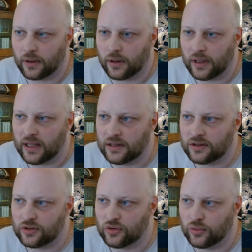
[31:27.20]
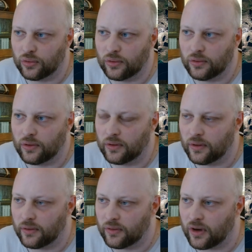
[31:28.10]
into
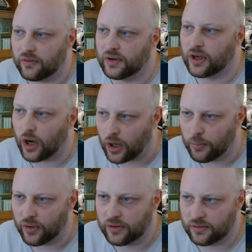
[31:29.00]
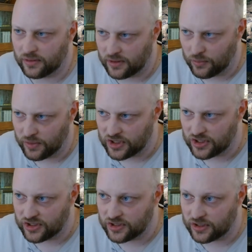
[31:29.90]
Narvik harbor, which
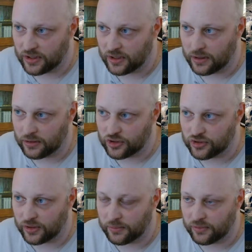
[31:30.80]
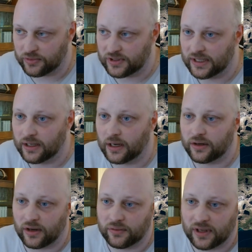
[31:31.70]
is something
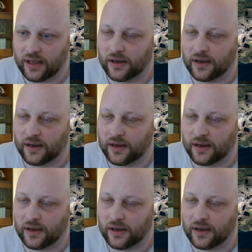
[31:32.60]
around here.